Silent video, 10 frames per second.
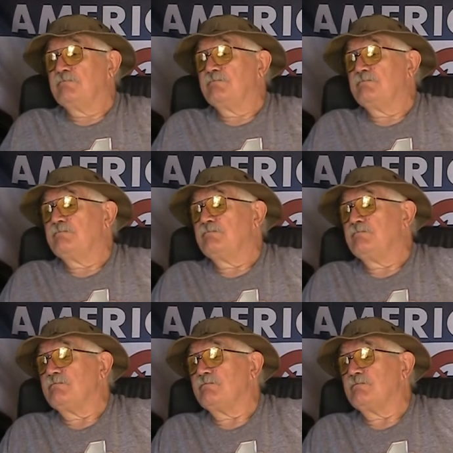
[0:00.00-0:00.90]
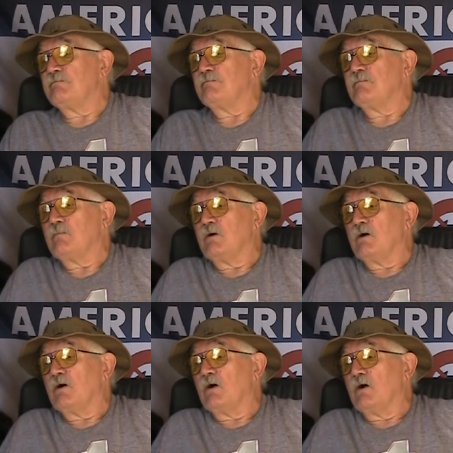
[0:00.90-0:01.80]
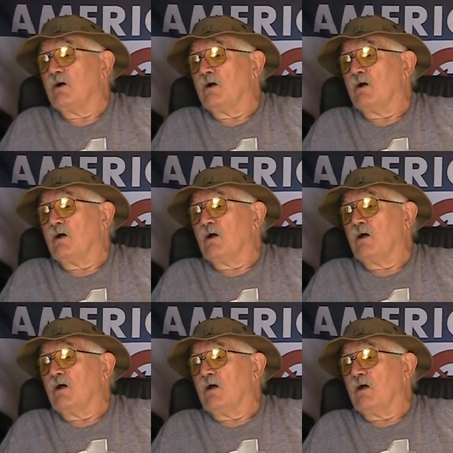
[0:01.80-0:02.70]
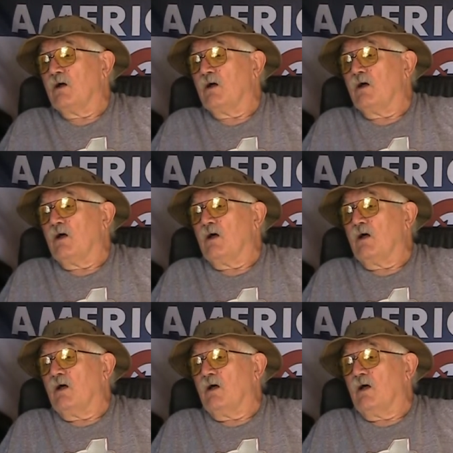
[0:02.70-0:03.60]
No one is speaking in this clip.